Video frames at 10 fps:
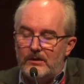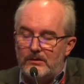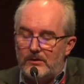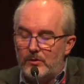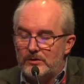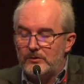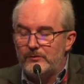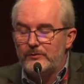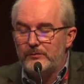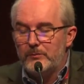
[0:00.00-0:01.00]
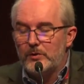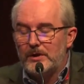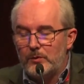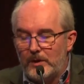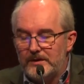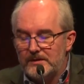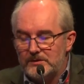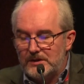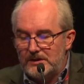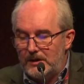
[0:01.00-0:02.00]
cohort of more than
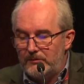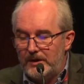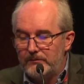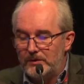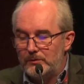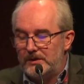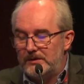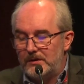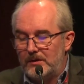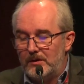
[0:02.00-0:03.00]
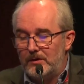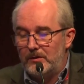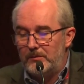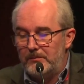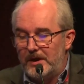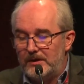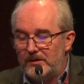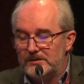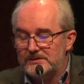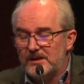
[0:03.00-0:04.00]
1,500
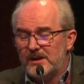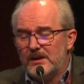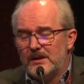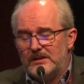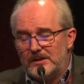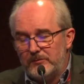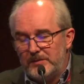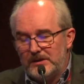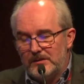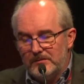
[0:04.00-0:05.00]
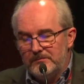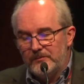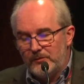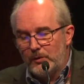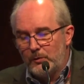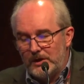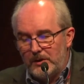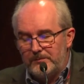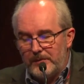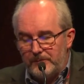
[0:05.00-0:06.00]
miners that have been followed
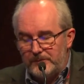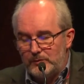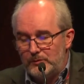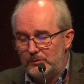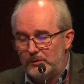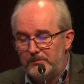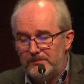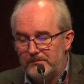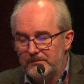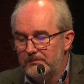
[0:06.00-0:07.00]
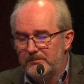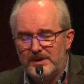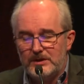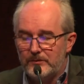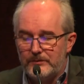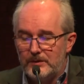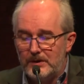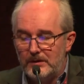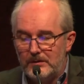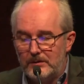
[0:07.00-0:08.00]
up to the mid of
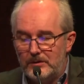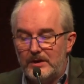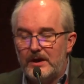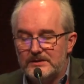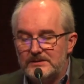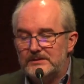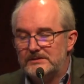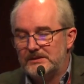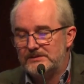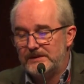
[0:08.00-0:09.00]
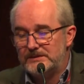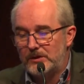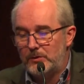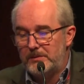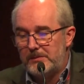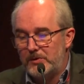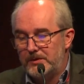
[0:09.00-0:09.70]
the 90s, as far as I remember.